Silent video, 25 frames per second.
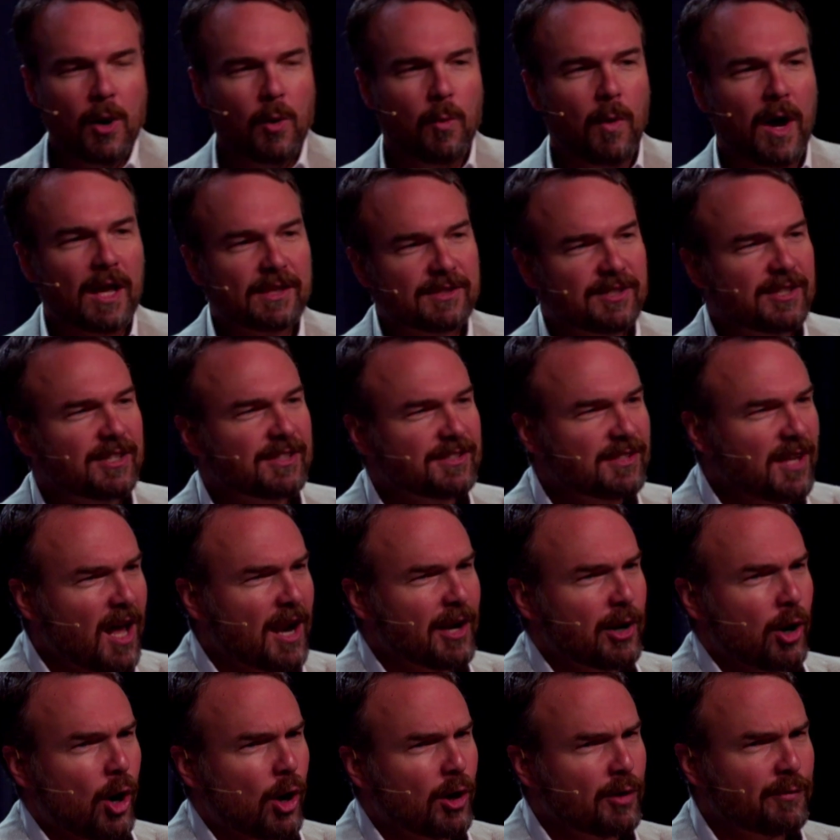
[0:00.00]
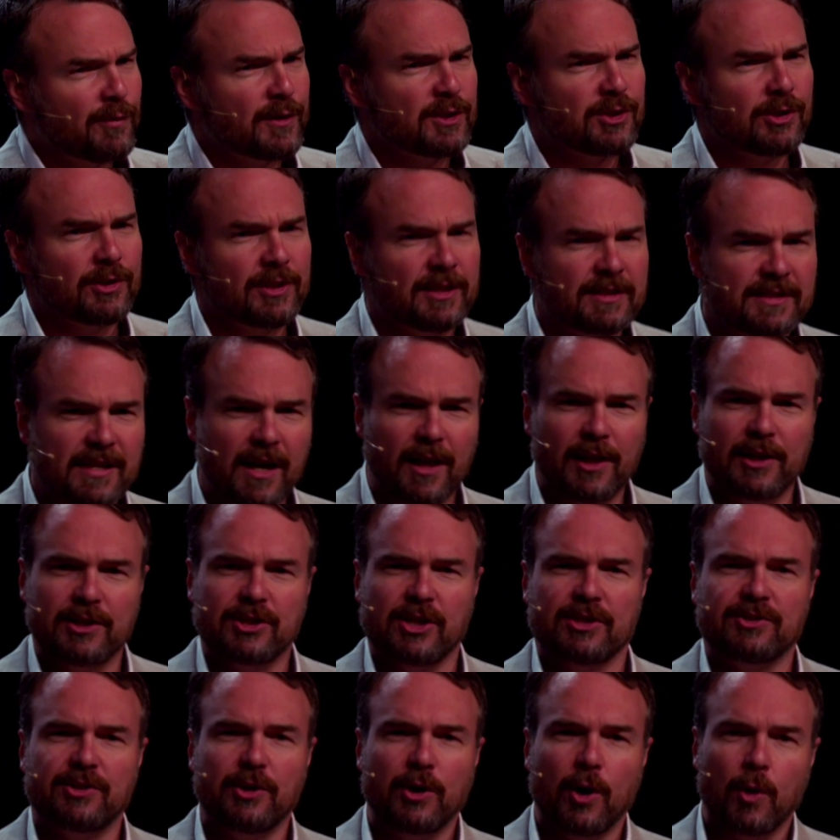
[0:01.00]
Watson is not an artificial
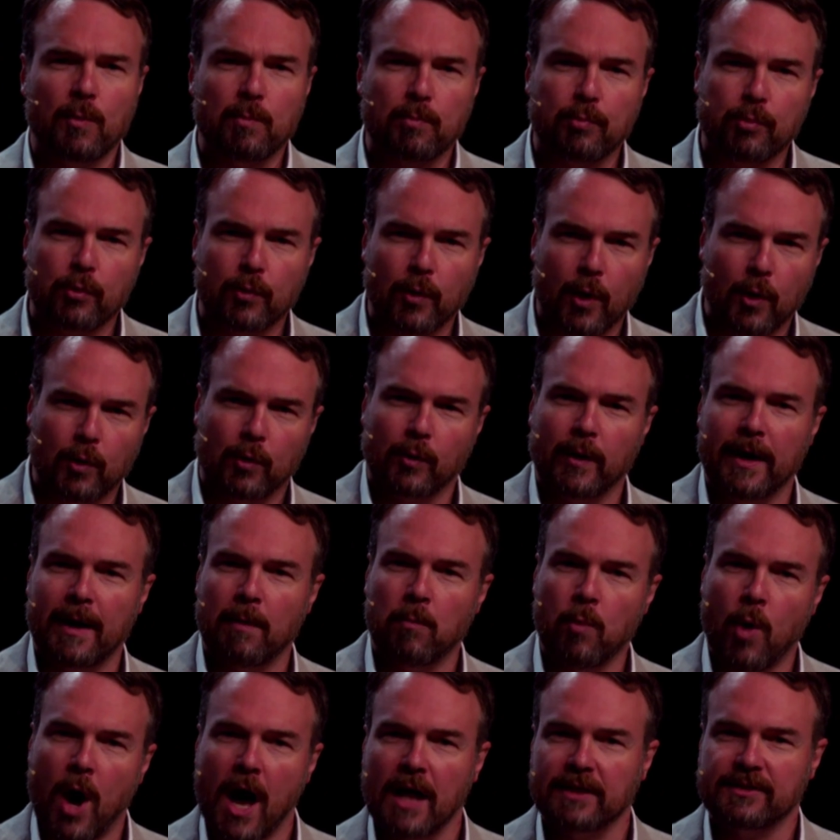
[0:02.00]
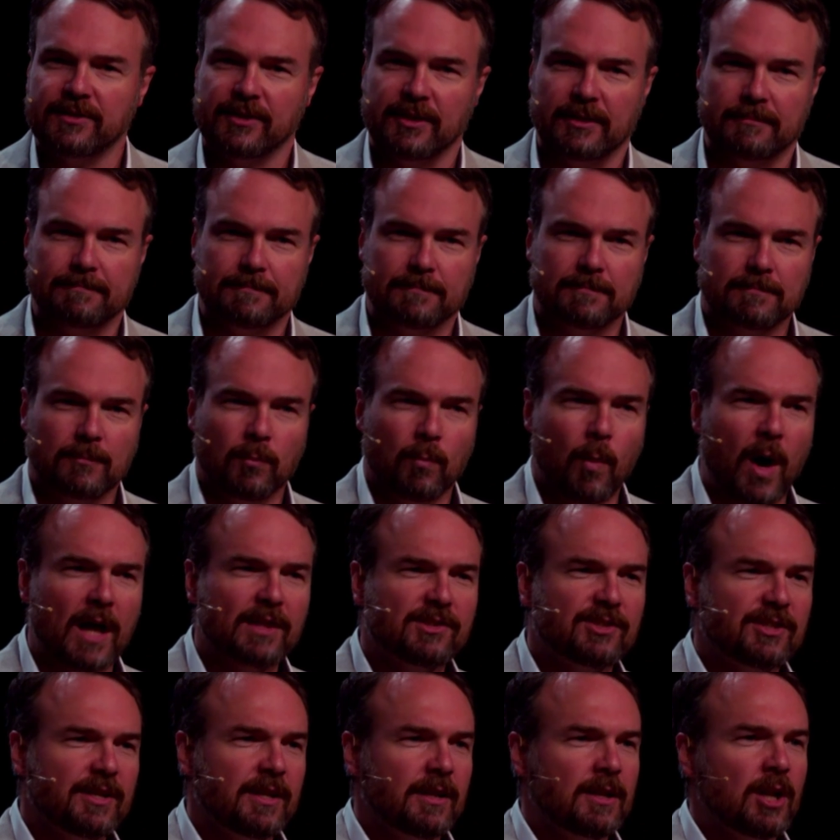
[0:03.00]
intelligence. You don't program Watson.
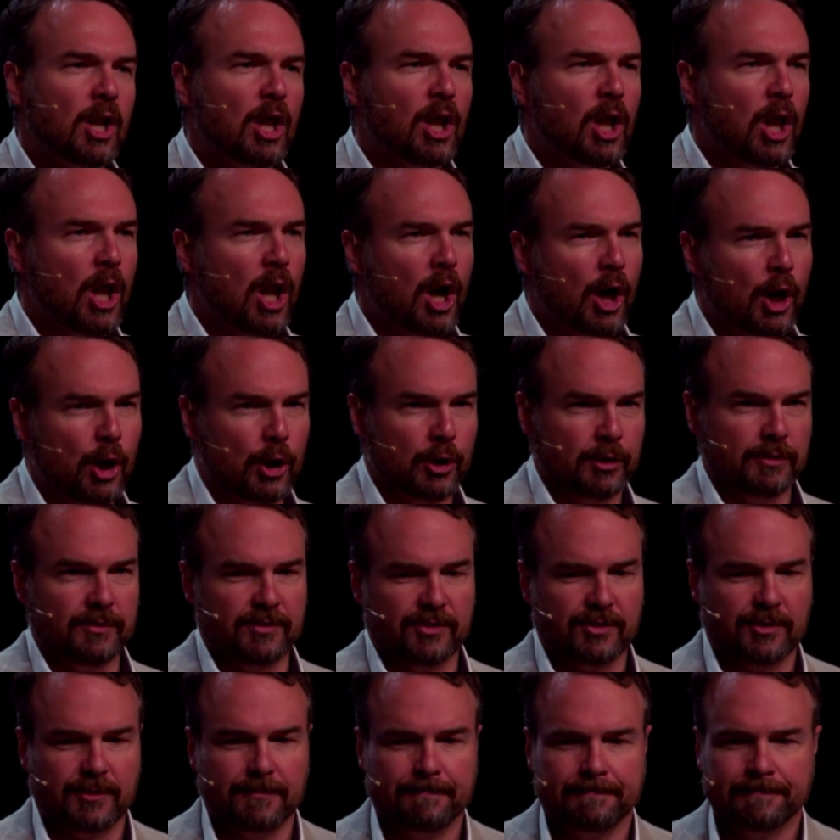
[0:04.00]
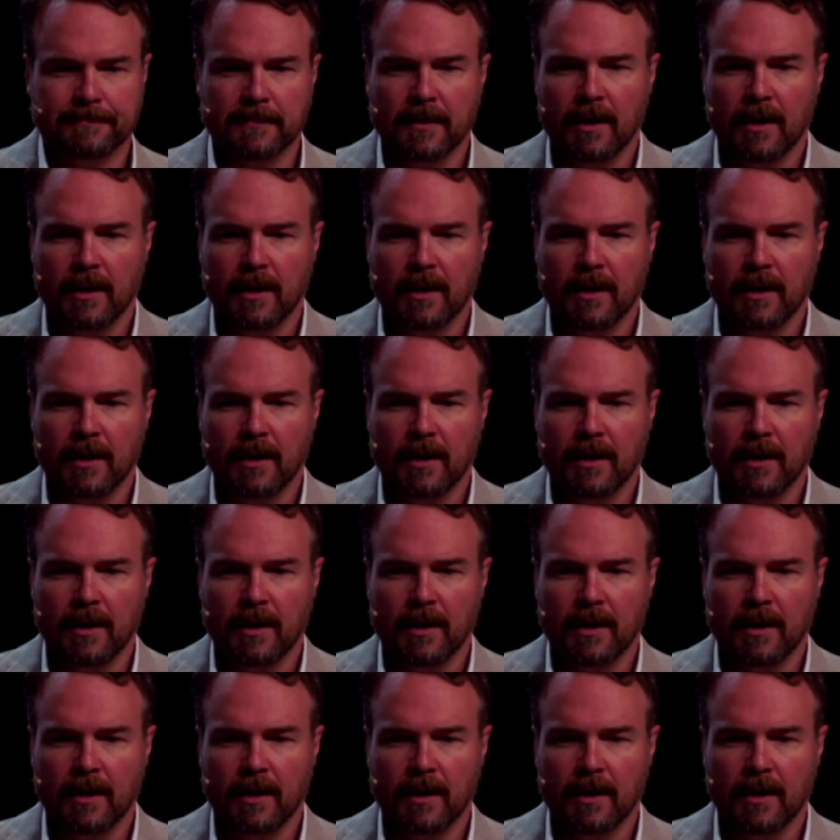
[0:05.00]
Watson learns.